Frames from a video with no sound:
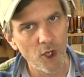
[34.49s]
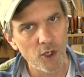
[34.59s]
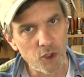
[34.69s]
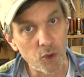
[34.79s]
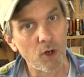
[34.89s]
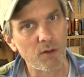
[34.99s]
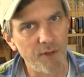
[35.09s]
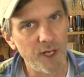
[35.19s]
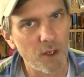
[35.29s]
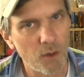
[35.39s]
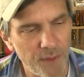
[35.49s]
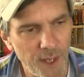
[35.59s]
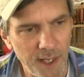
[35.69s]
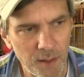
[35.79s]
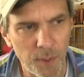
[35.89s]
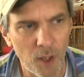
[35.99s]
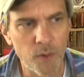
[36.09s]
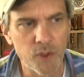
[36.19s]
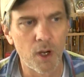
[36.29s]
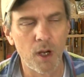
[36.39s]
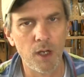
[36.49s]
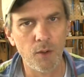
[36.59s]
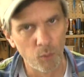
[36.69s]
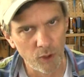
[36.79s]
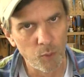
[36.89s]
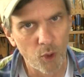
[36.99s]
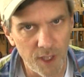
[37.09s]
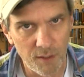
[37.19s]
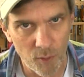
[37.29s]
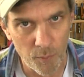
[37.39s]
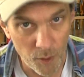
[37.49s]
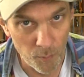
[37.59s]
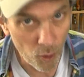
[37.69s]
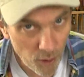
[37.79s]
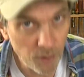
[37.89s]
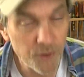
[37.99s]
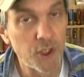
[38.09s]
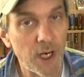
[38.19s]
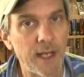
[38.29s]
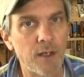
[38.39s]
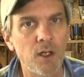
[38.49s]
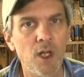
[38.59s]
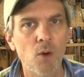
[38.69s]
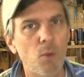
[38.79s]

short video that I can post on Woodworking for Mere Mortals channel,